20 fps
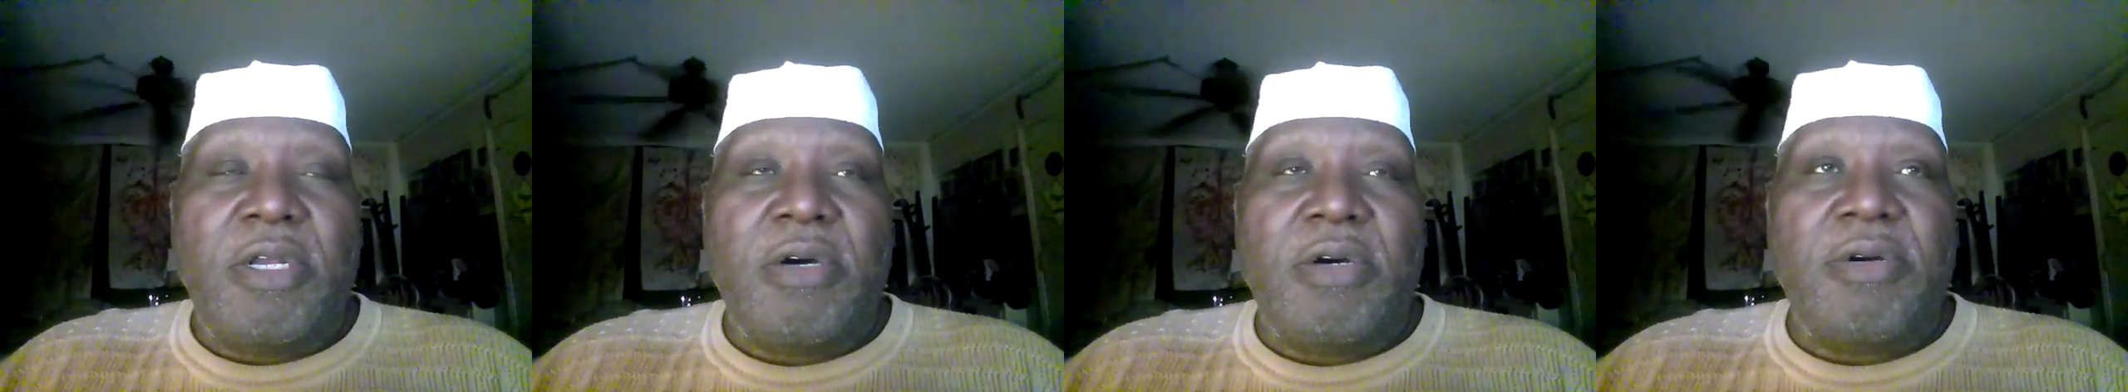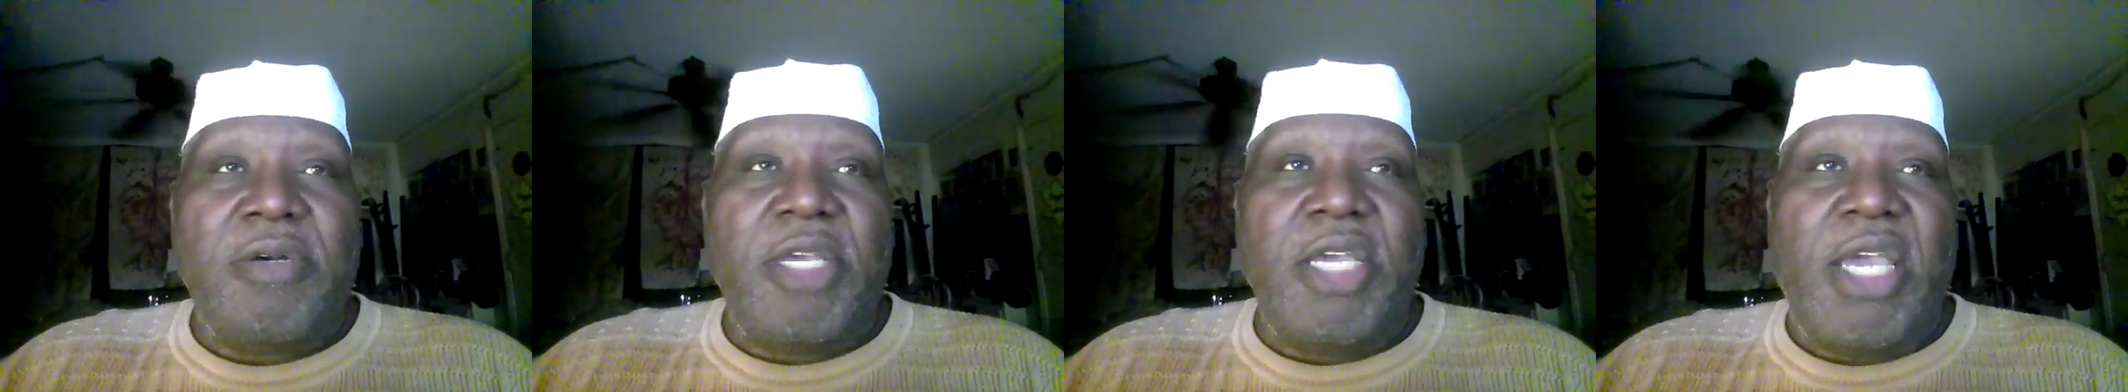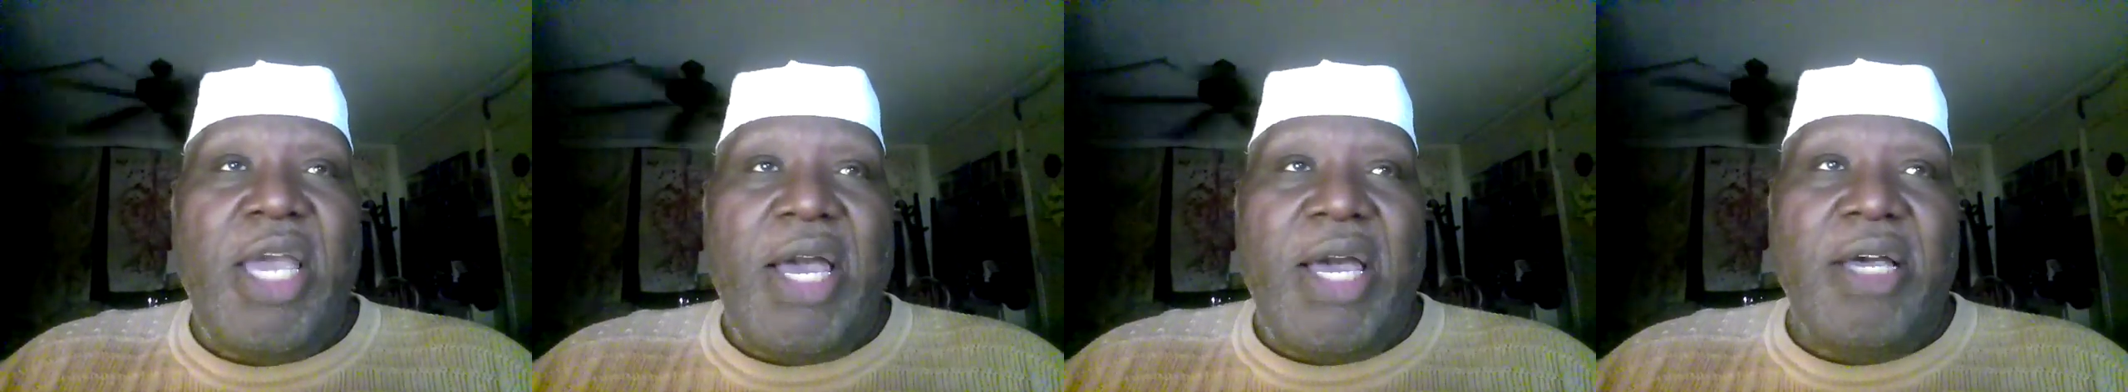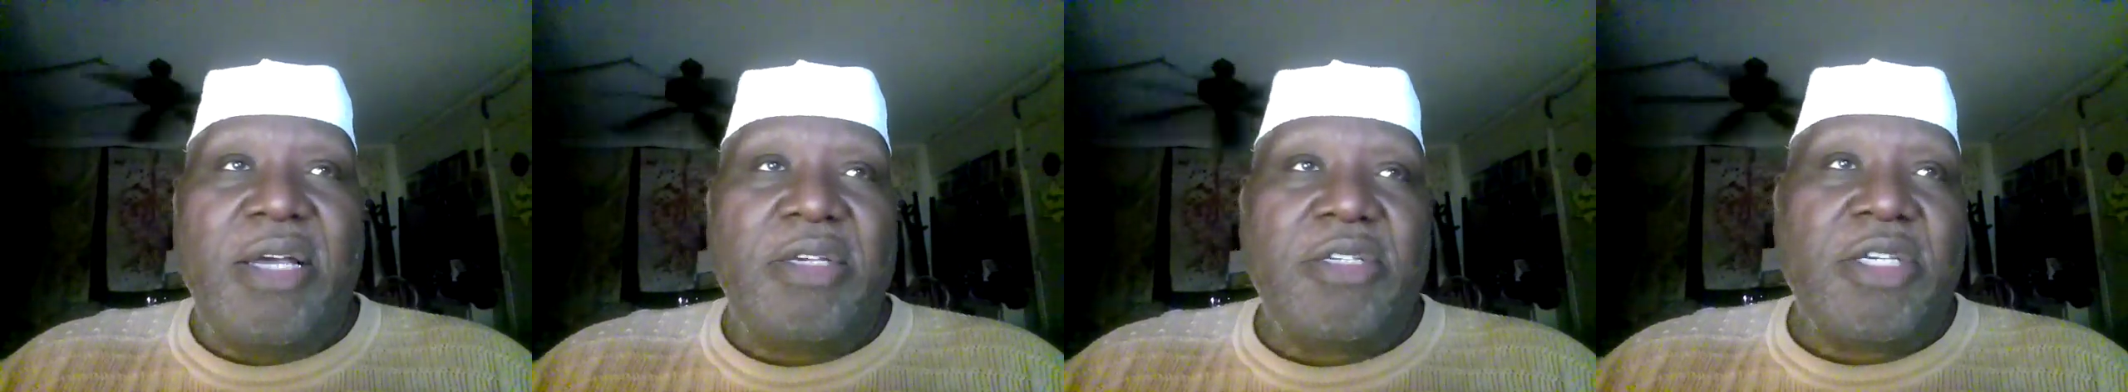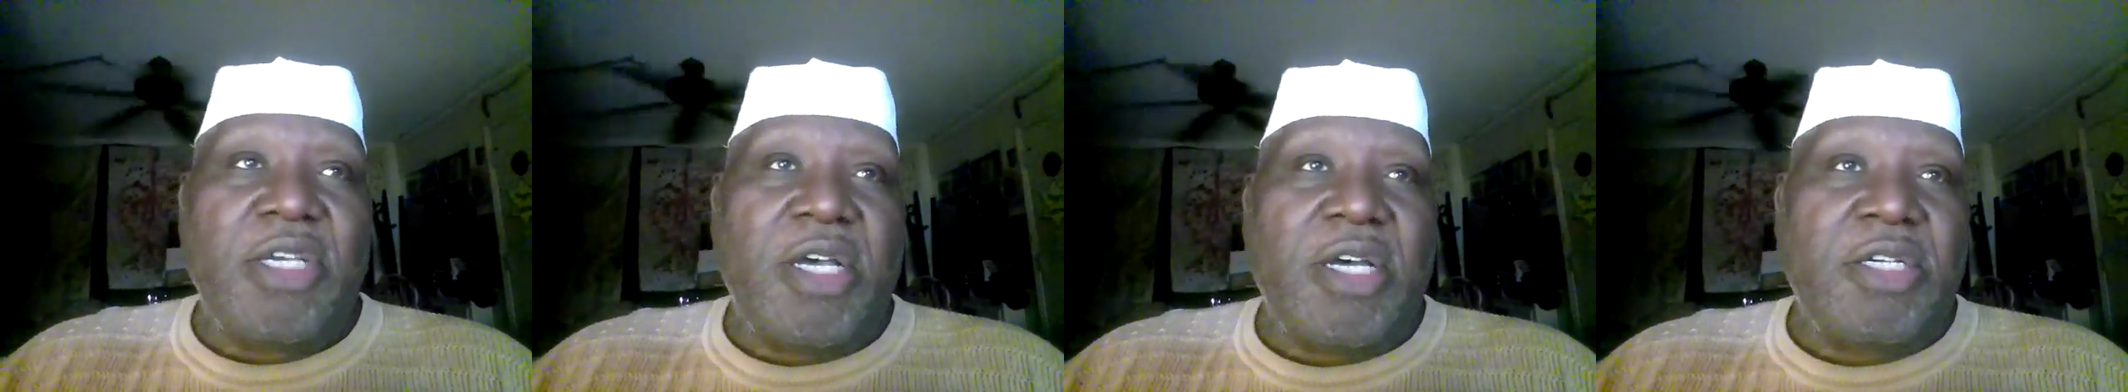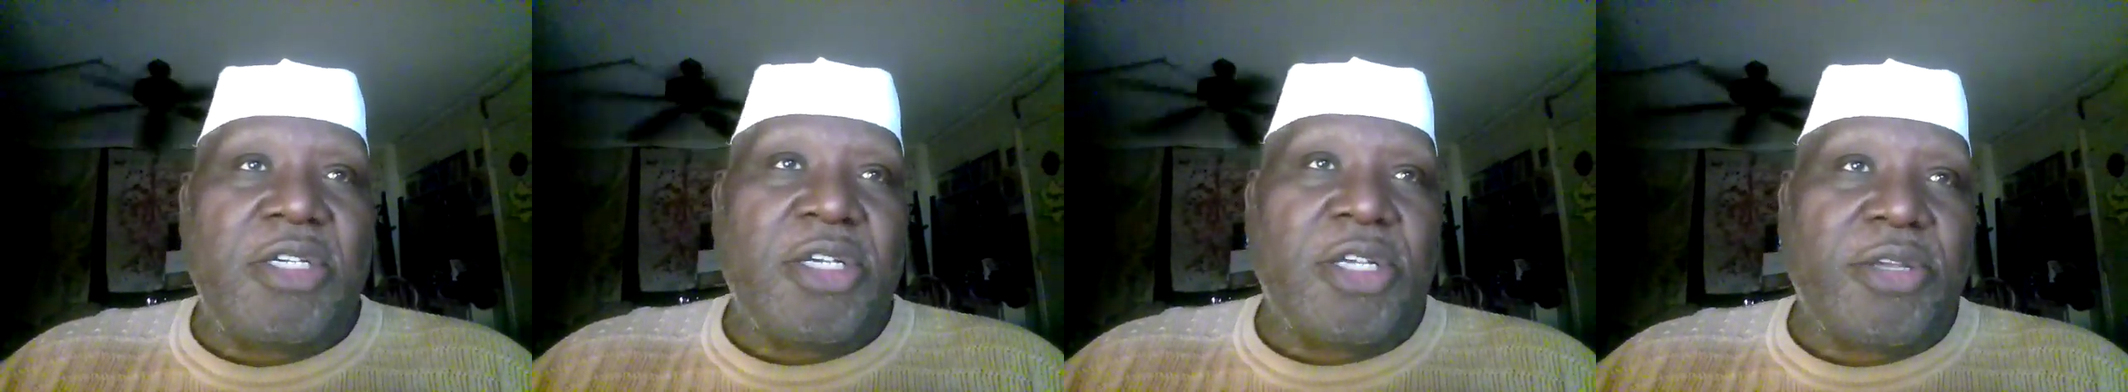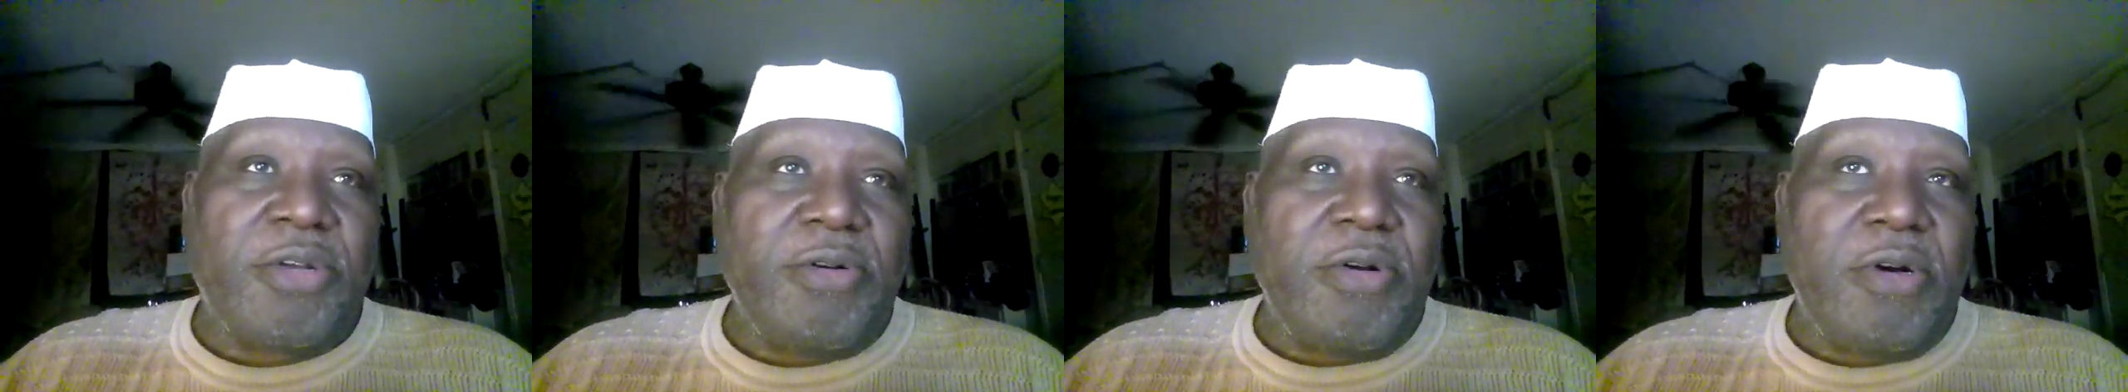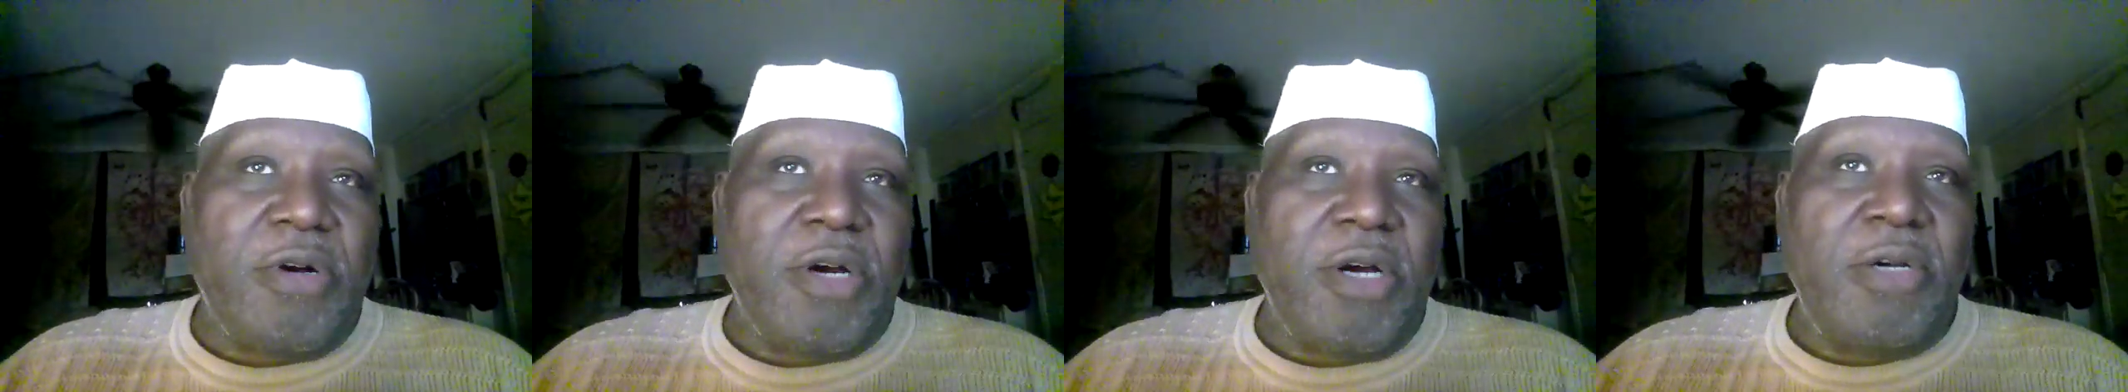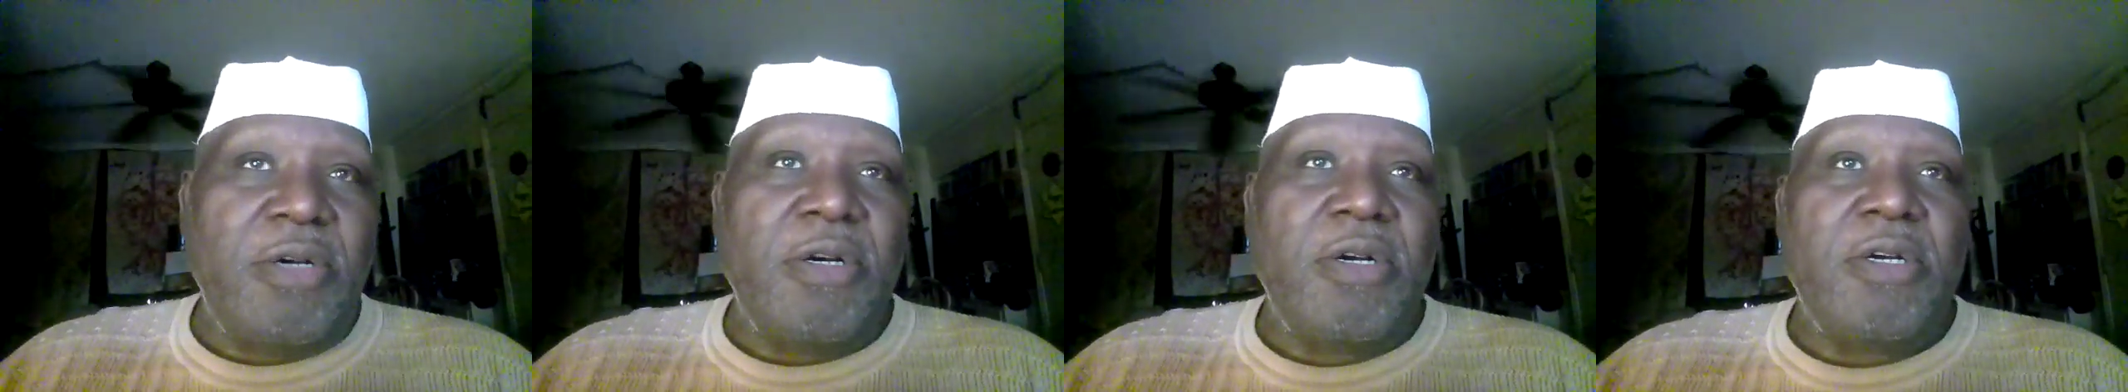temporary place to live, which is